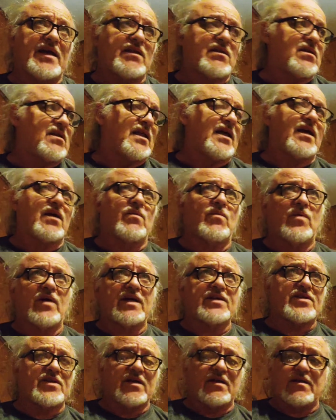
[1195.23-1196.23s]
until I can
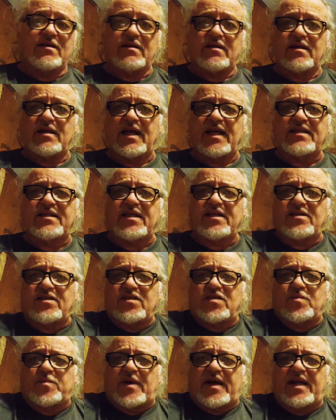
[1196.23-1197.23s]
watch you. Guy thinks
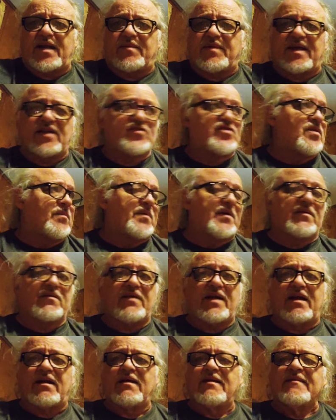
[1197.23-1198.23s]
he's Spider-Man jumping
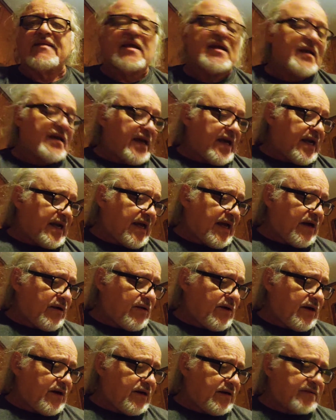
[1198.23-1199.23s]
around.
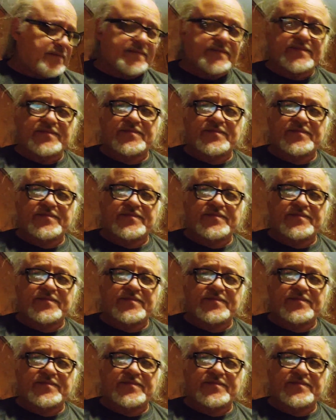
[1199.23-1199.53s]
Anyhow,